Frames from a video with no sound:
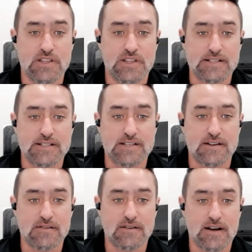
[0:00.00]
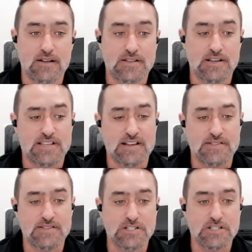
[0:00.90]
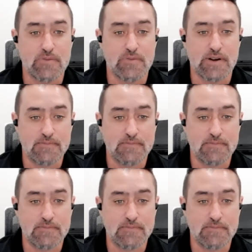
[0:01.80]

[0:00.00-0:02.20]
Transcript: that to test and experiment.